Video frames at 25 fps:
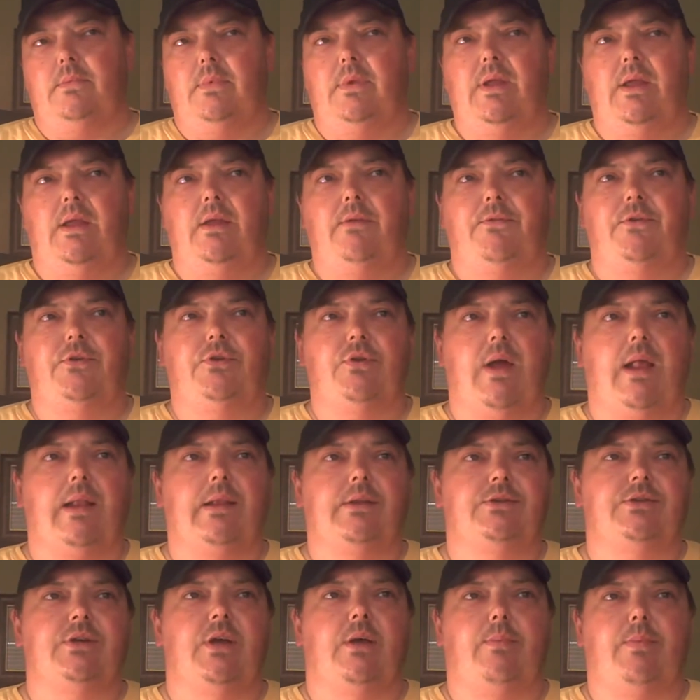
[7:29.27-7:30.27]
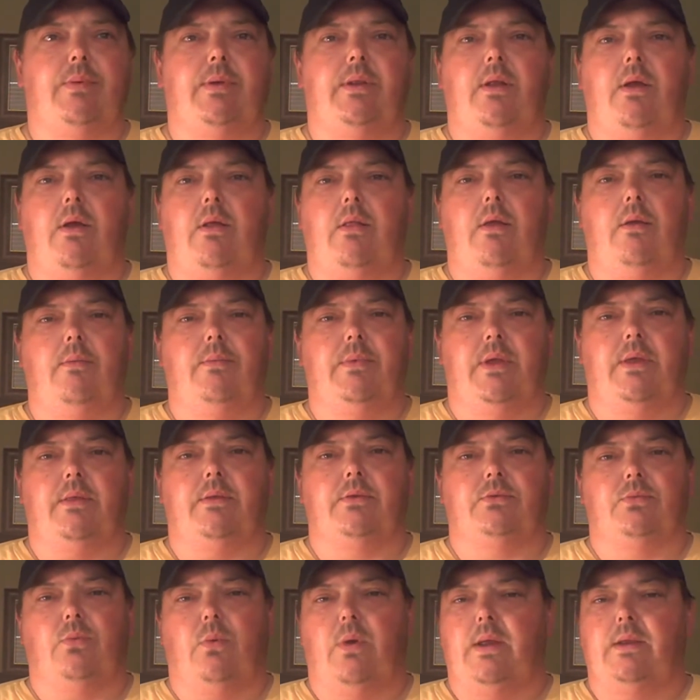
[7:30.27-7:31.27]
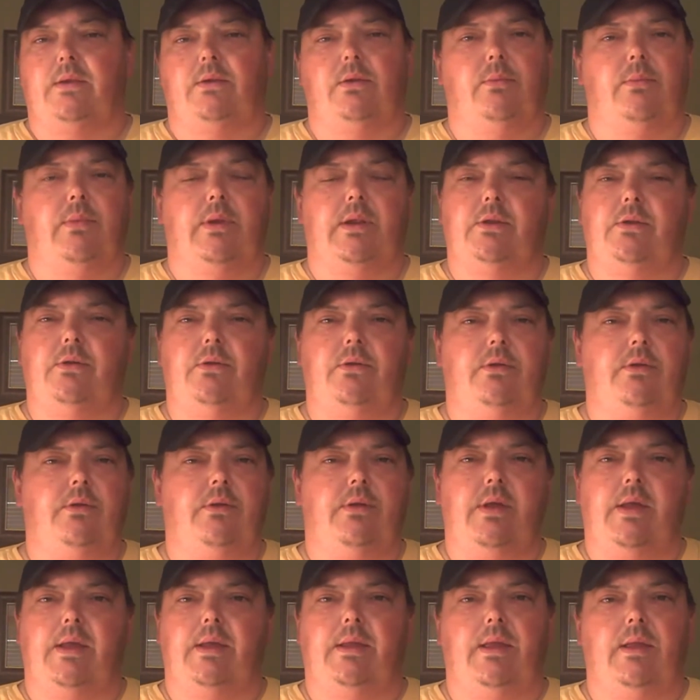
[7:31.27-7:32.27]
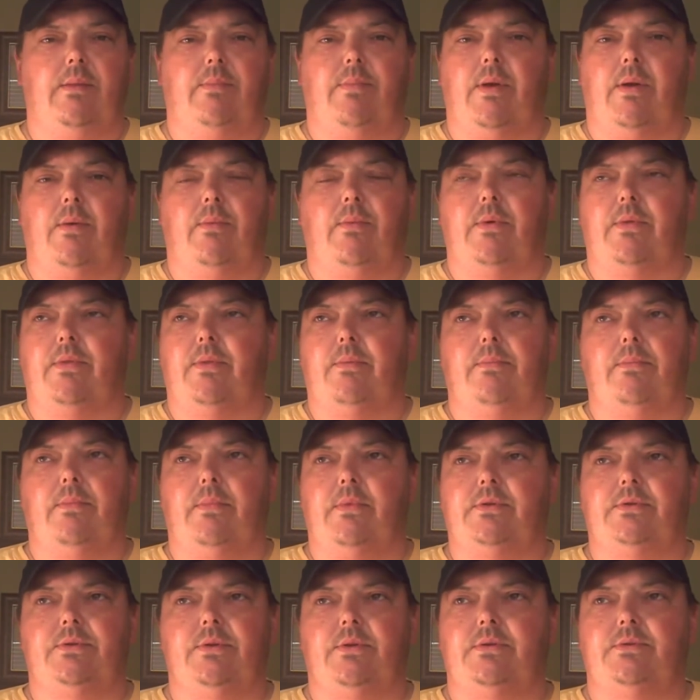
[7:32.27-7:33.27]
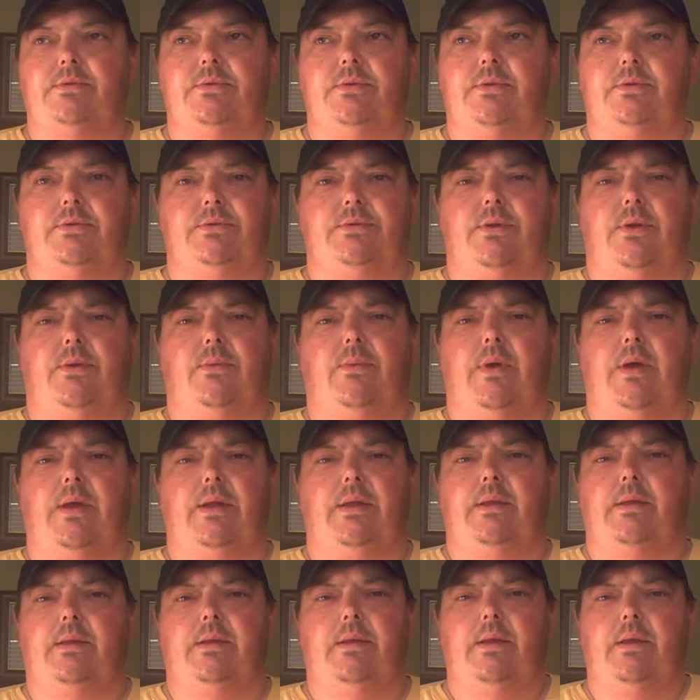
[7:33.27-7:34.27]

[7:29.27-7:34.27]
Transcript: if you try to jump in all of them, yeah, there's way too many. You can't keep up with them. There's no way.